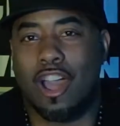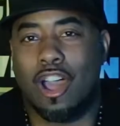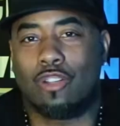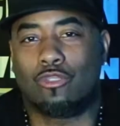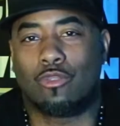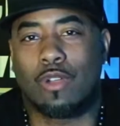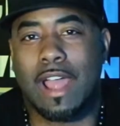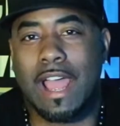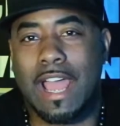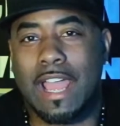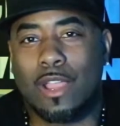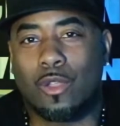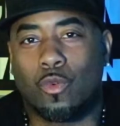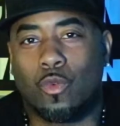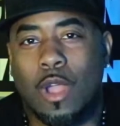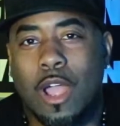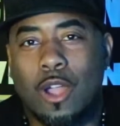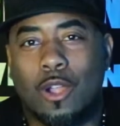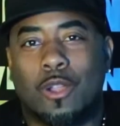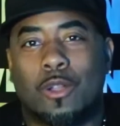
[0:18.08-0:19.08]
All right,
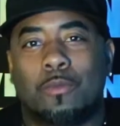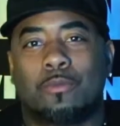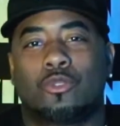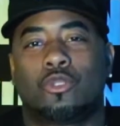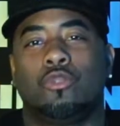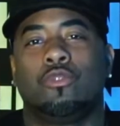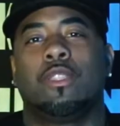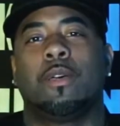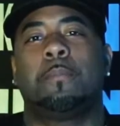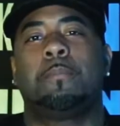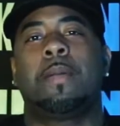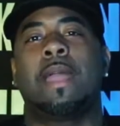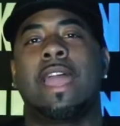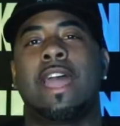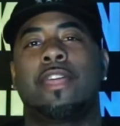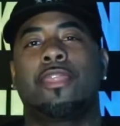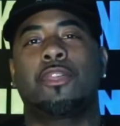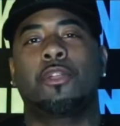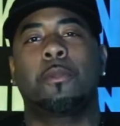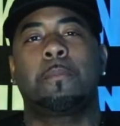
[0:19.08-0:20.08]
welcome to the
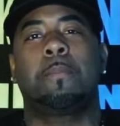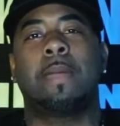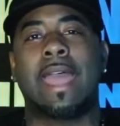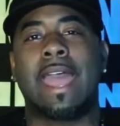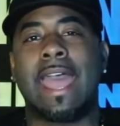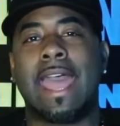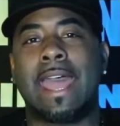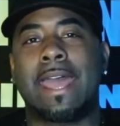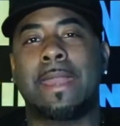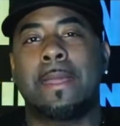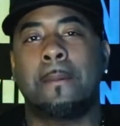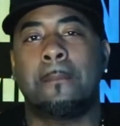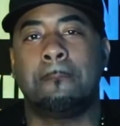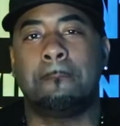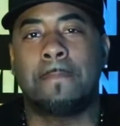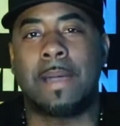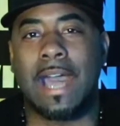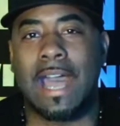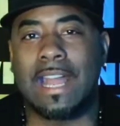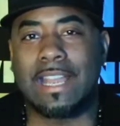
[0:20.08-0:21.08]
Panther Pad
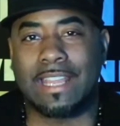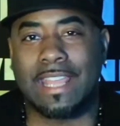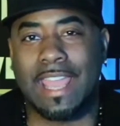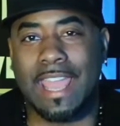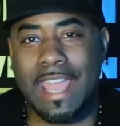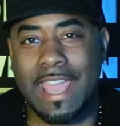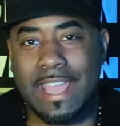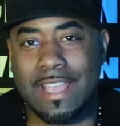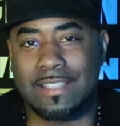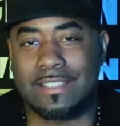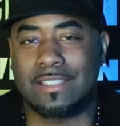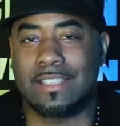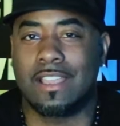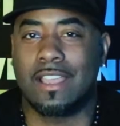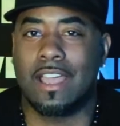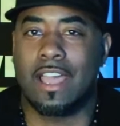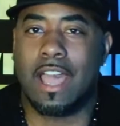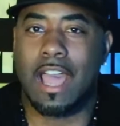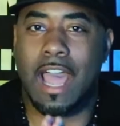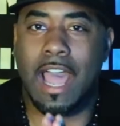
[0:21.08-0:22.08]
podcast.
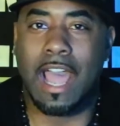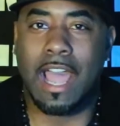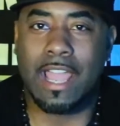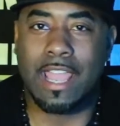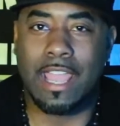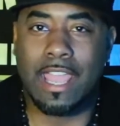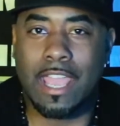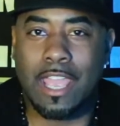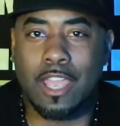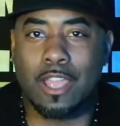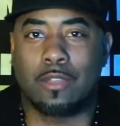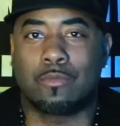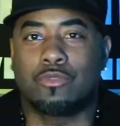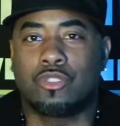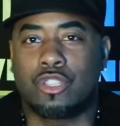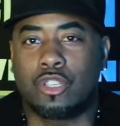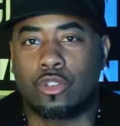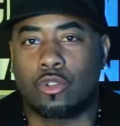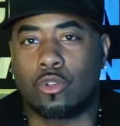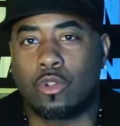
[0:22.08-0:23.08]
I am
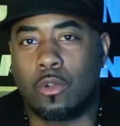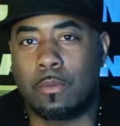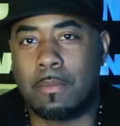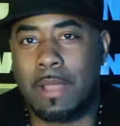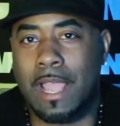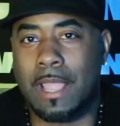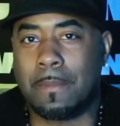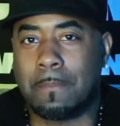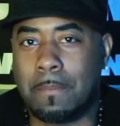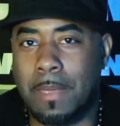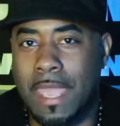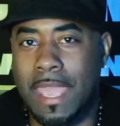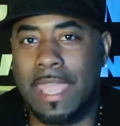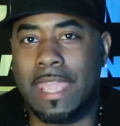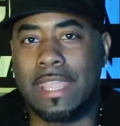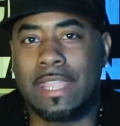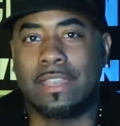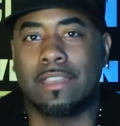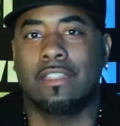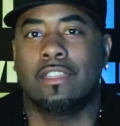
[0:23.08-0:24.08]
General Mike
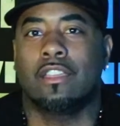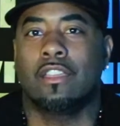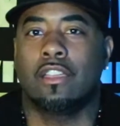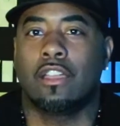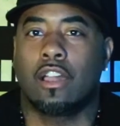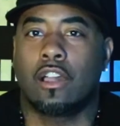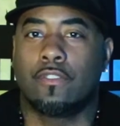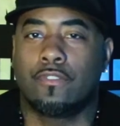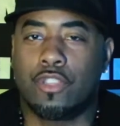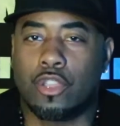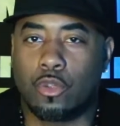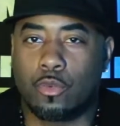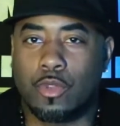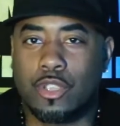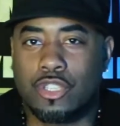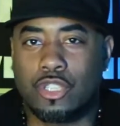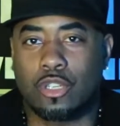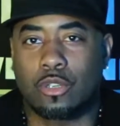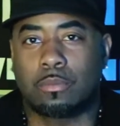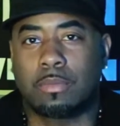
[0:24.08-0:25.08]
Payne of the
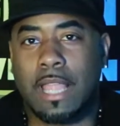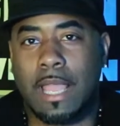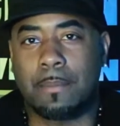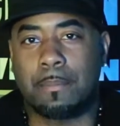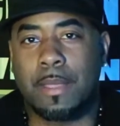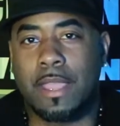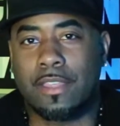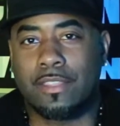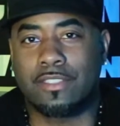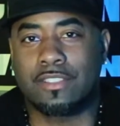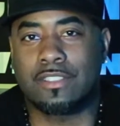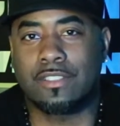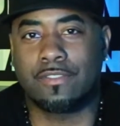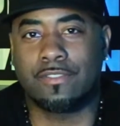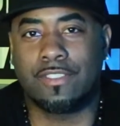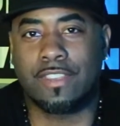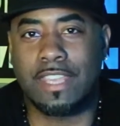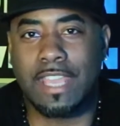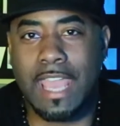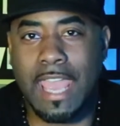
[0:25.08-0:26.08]
original Black Panthers
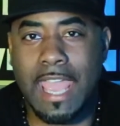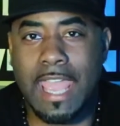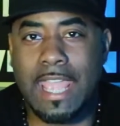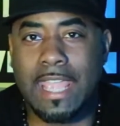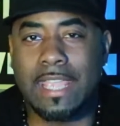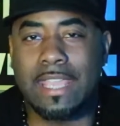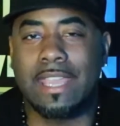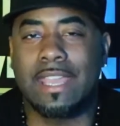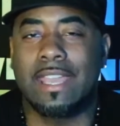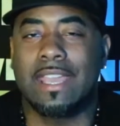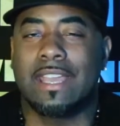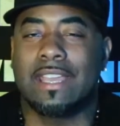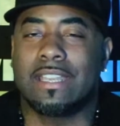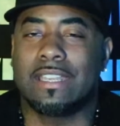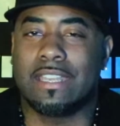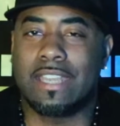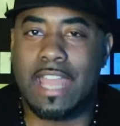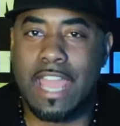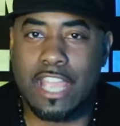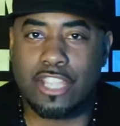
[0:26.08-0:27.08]
of VA,
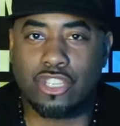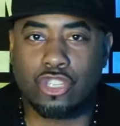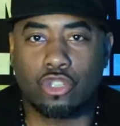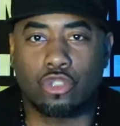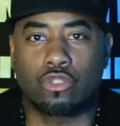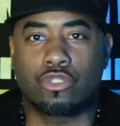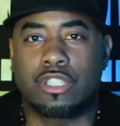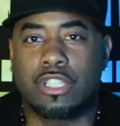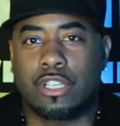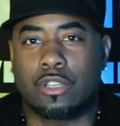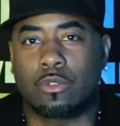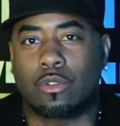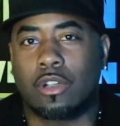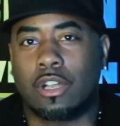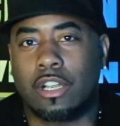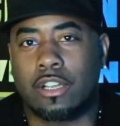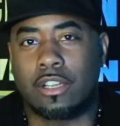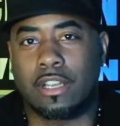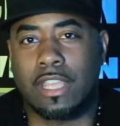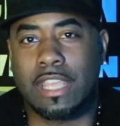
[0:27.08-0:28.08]
National General
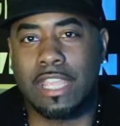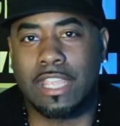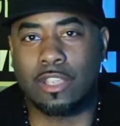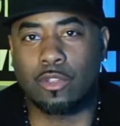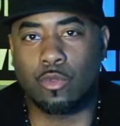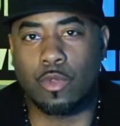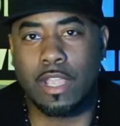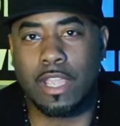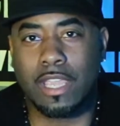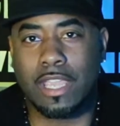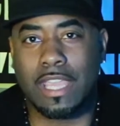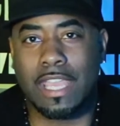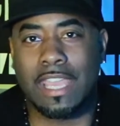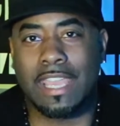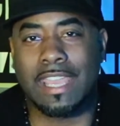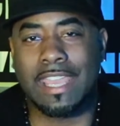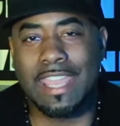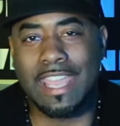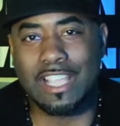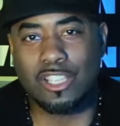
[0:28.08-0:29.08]
under King Rick.
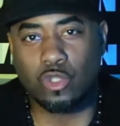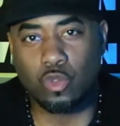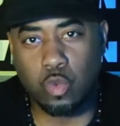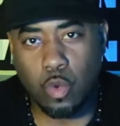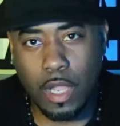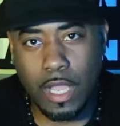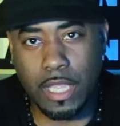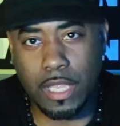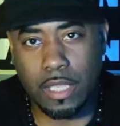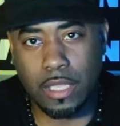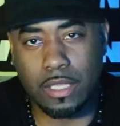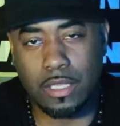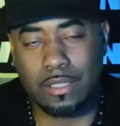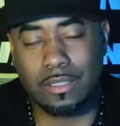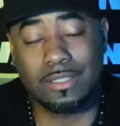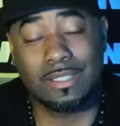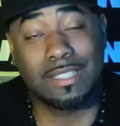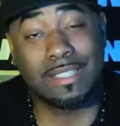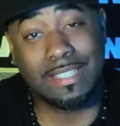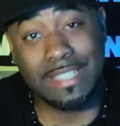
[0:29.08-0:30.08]
And guess what?
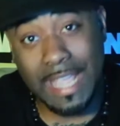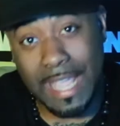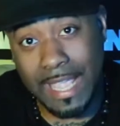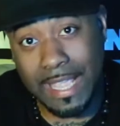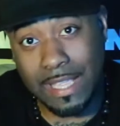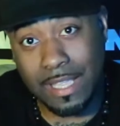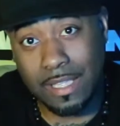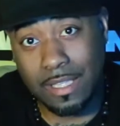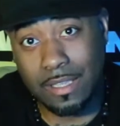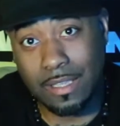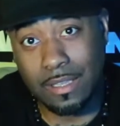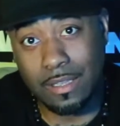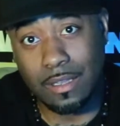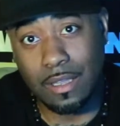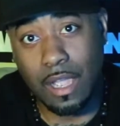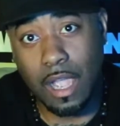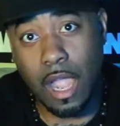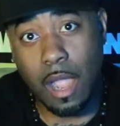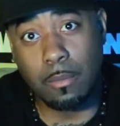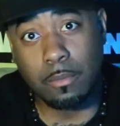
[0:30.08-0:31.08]
Today,
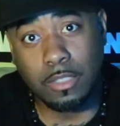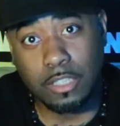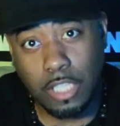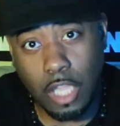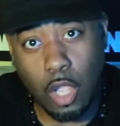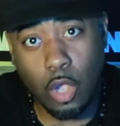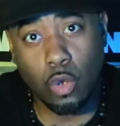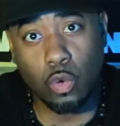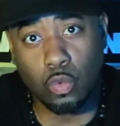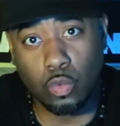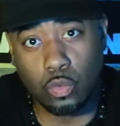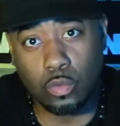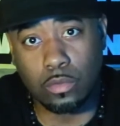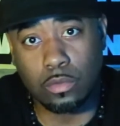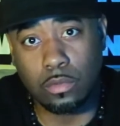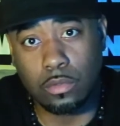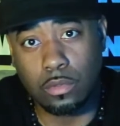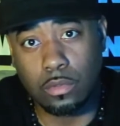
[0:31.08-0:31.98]
I'm alone.